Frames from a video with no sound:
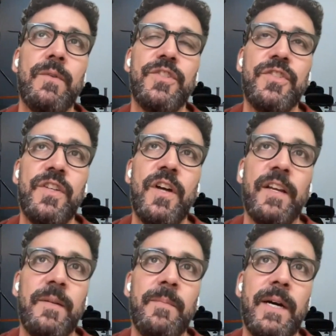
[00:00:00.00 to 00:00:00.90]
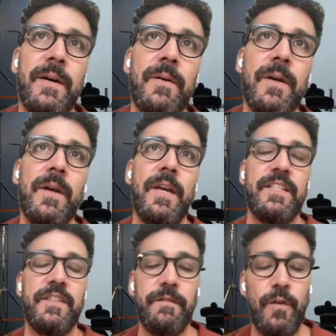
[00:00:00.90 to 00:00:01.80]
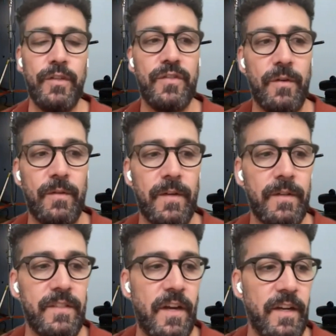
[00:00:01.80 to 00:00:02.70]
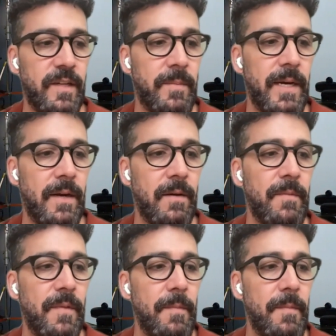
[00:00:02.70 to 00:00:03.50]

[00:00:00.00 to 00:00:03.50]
where she's talking about it's a voiceover talking about